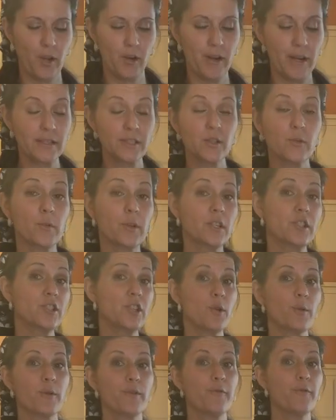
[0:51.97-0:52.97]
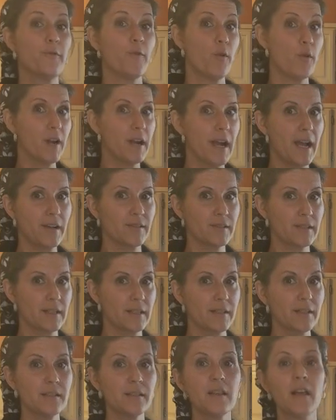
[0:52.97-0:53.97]
All right, so we're going to start with 4
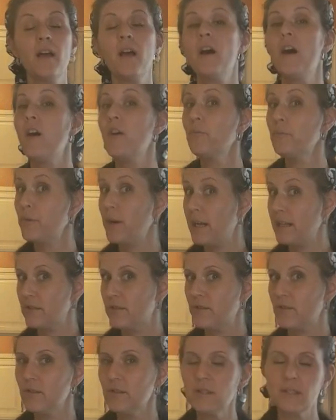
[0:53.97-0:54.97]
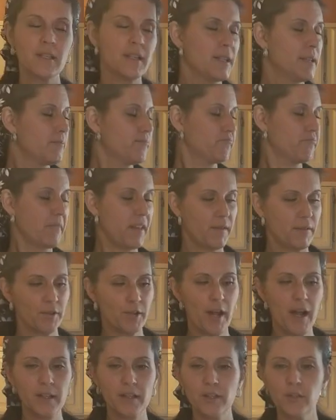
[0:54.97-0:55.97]
ounces of pretzels. If you're
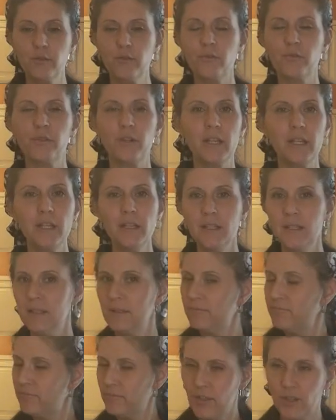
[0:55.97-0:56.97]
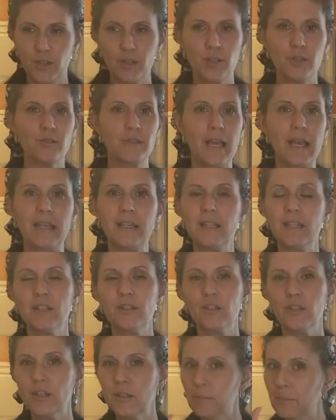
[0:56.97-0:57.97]
not gluten-free, you can use any
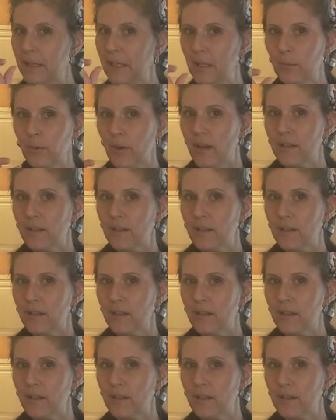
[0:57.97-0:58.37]
good mini